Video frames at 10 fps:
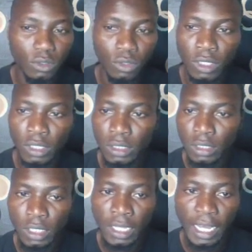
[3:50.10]
So you can
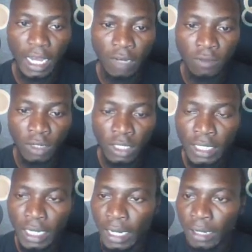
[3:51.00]
see here I've
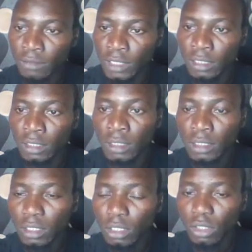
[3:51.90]
already have the
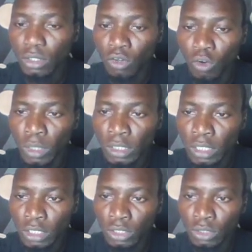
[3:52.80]
Chrome
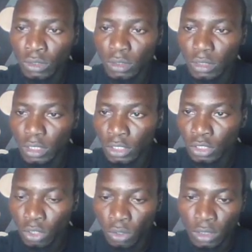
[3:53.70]
extension
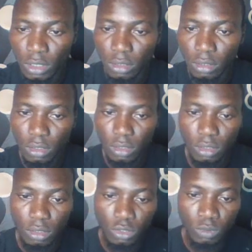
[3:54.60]
installed
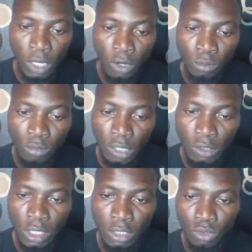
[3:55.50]
to my own
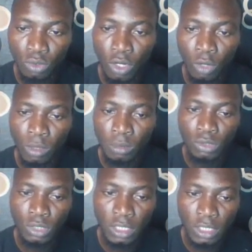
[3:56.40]
browser, so I'll be able
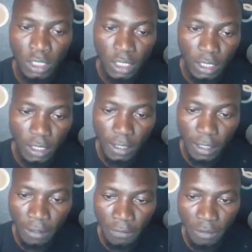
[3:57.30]
to see
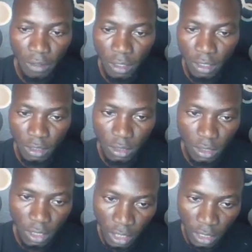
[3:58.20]
everything
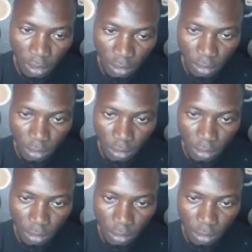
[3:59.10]
here.